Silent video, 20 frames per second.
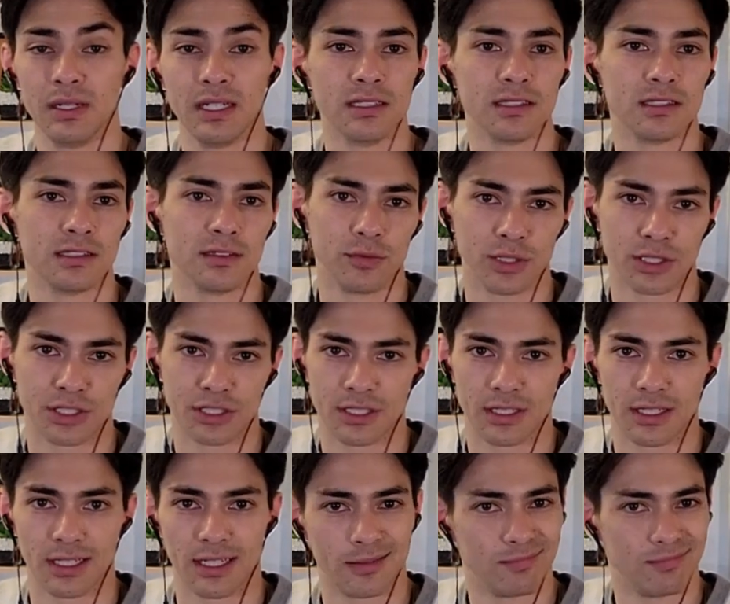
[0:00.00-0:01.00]
means of which
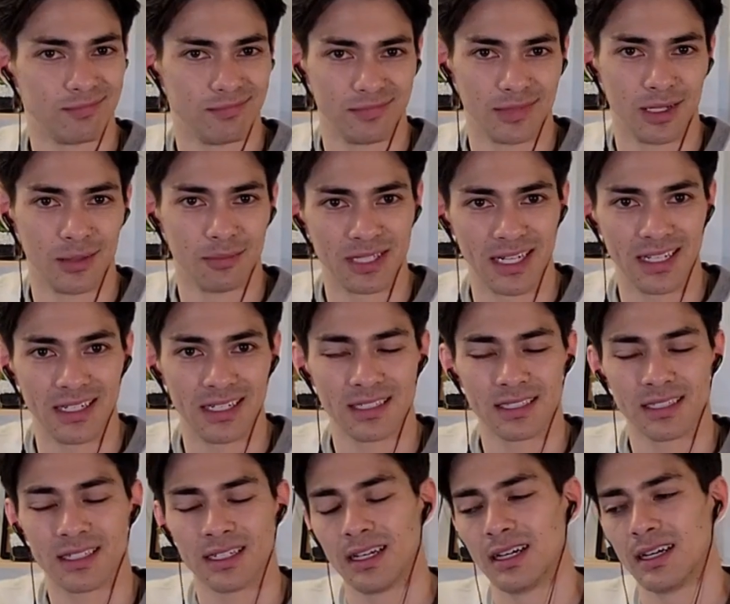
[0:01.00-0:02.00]
to like obtain
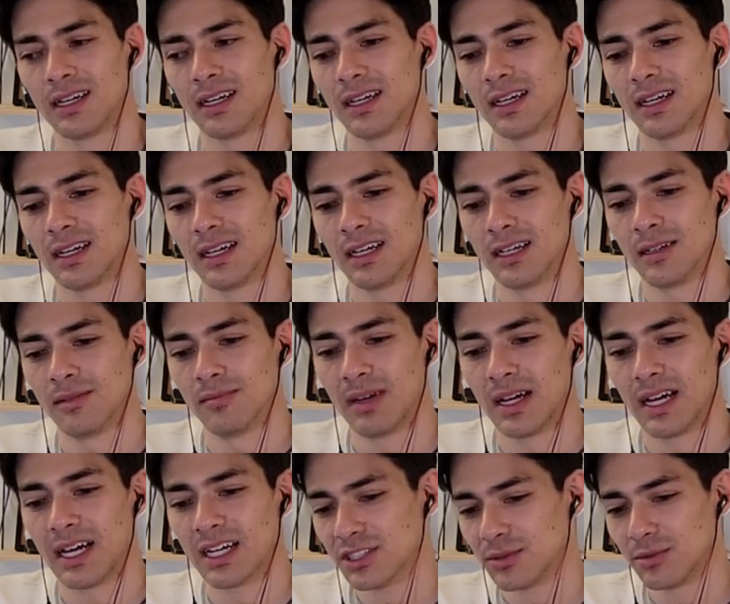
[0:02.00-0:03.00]
it,
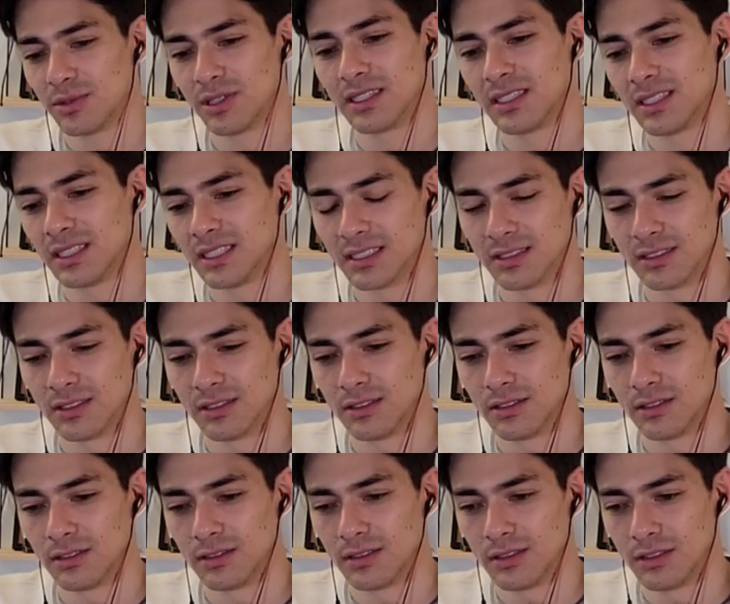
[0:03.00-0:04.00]
actually really doesn't
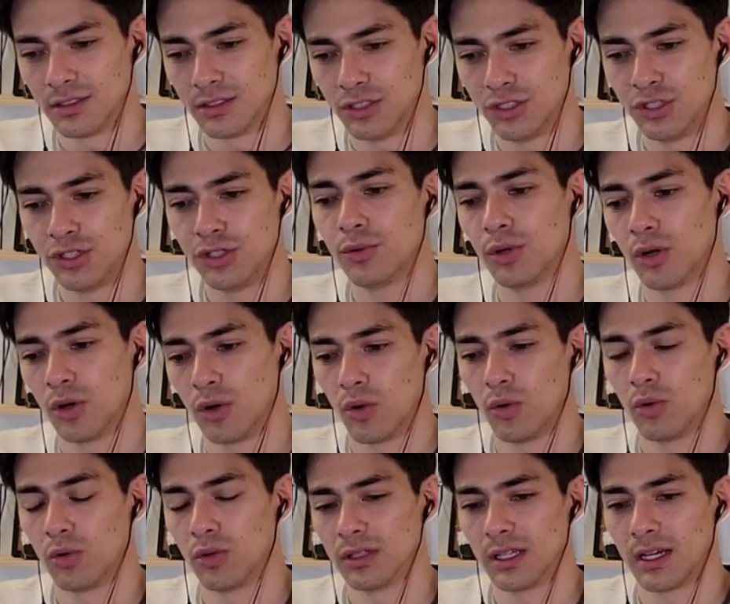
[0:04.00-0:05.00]
do a
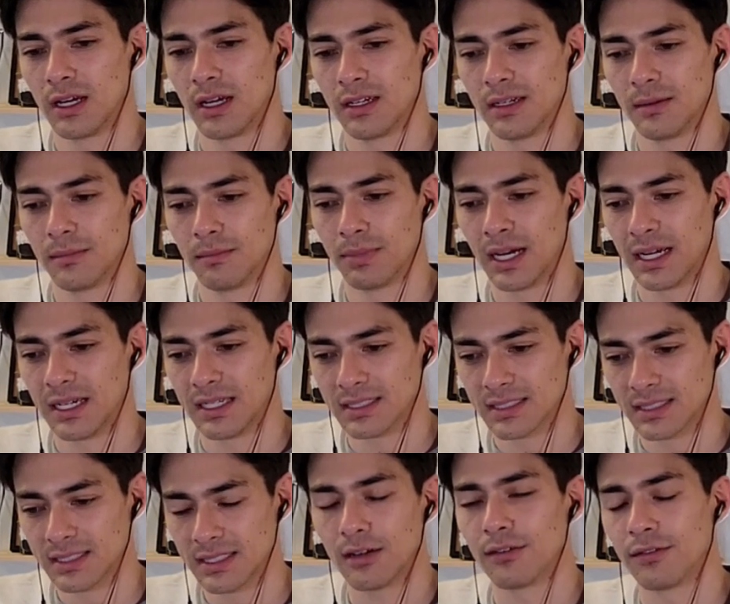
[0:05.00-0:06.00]
whole lot by
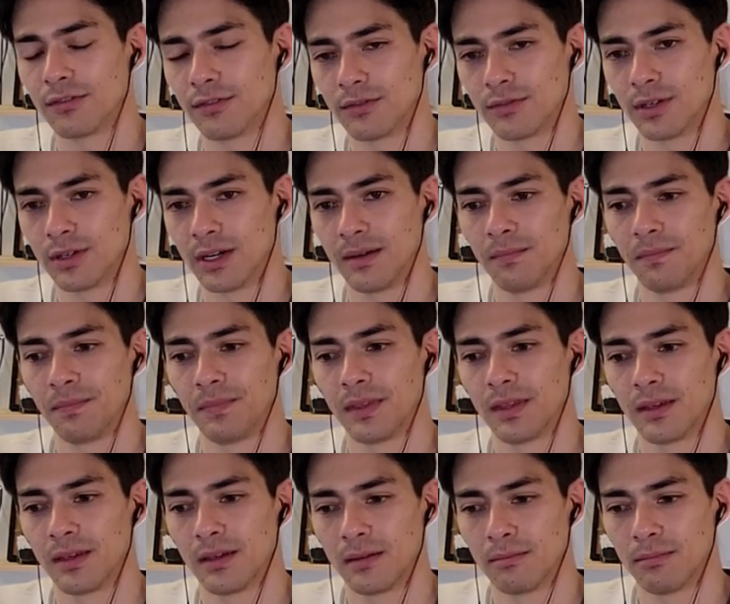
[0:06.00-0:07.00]
itself, right?
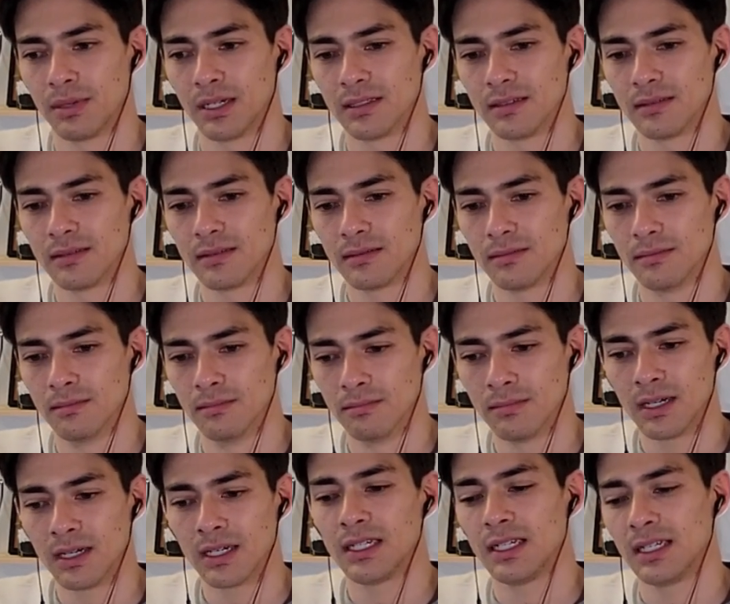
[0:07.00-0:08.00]
But
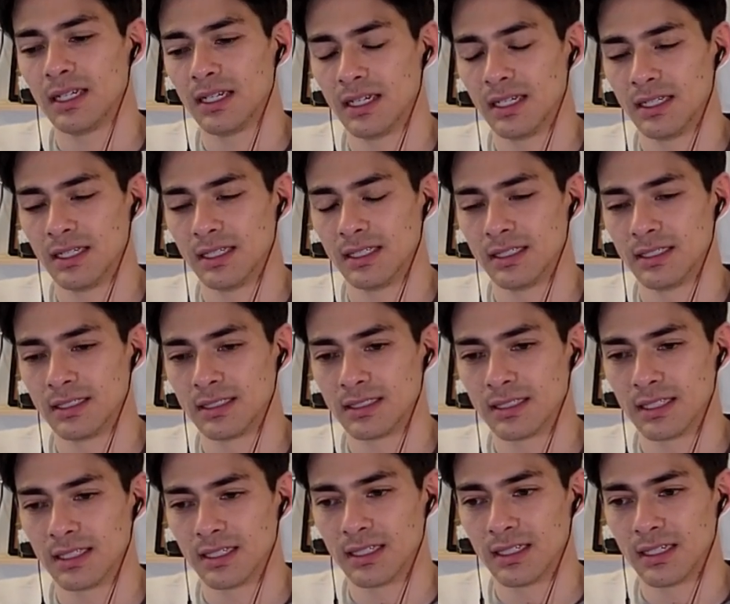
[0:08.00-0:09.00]
money
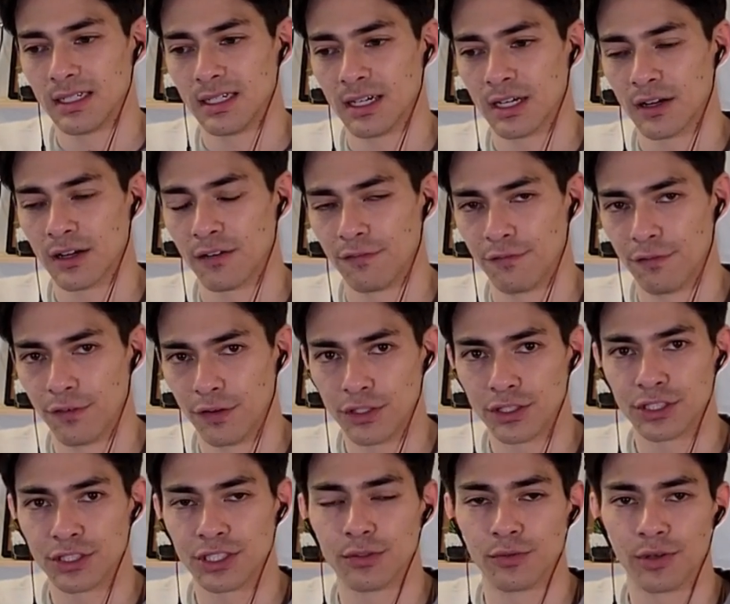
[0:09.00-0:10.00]
is a
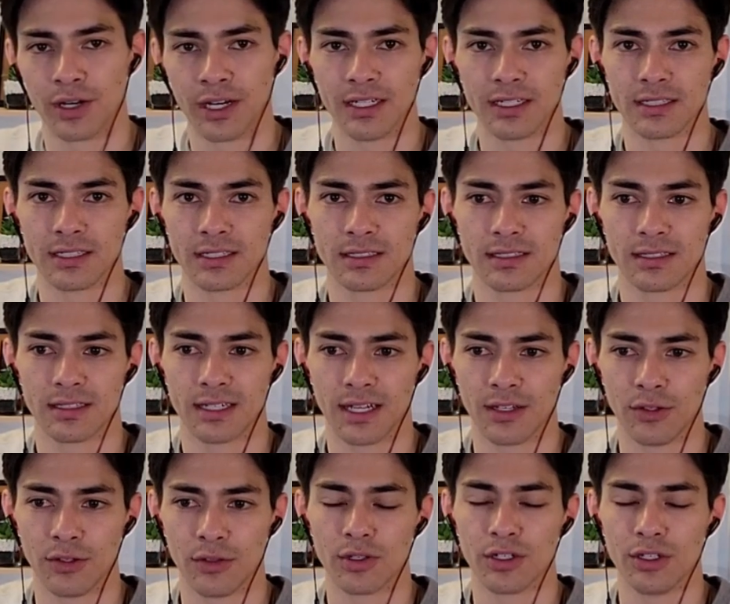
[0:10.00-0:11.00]
conversion rate
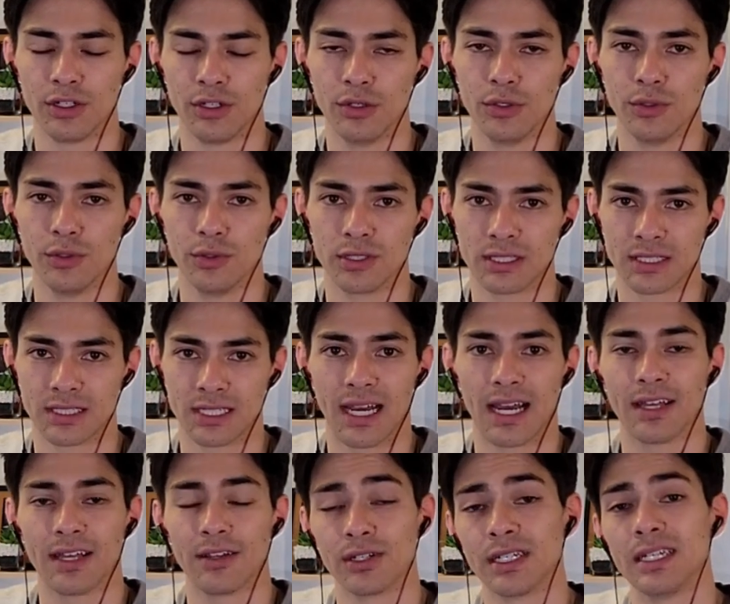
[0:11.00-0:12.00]
that you can use to
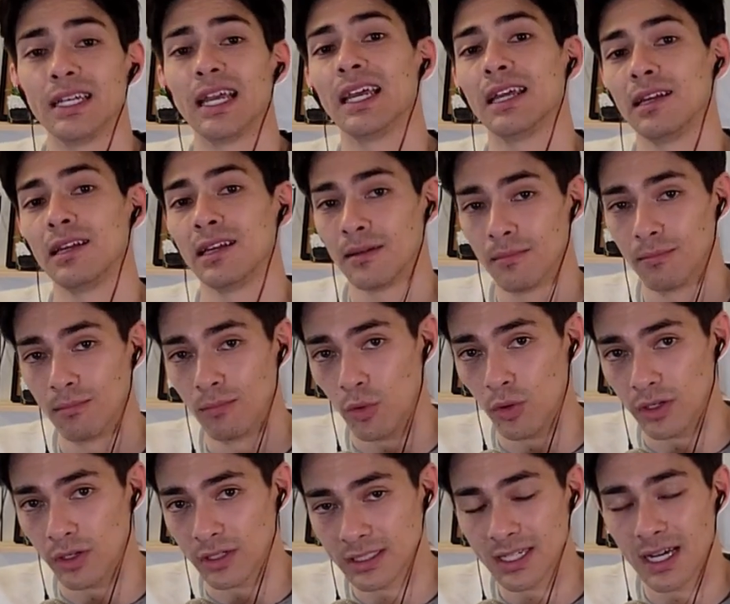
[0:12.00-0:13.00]
either gain
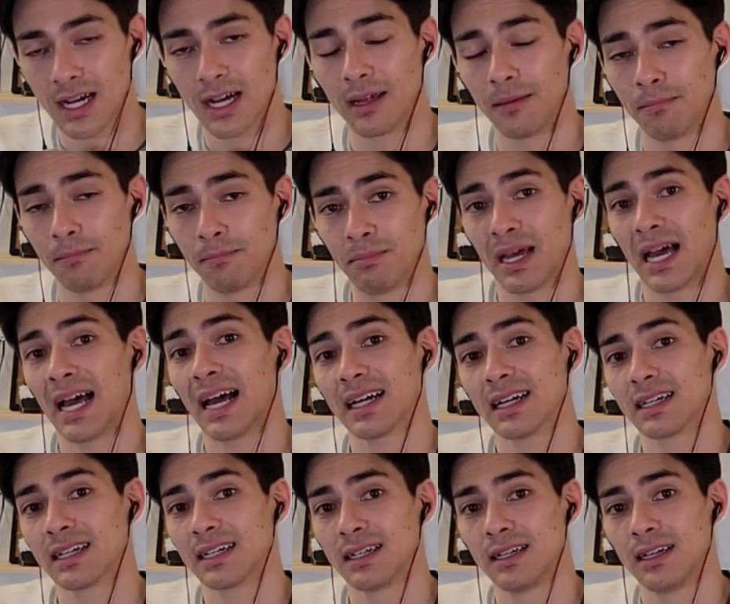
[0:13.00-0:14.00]
more time back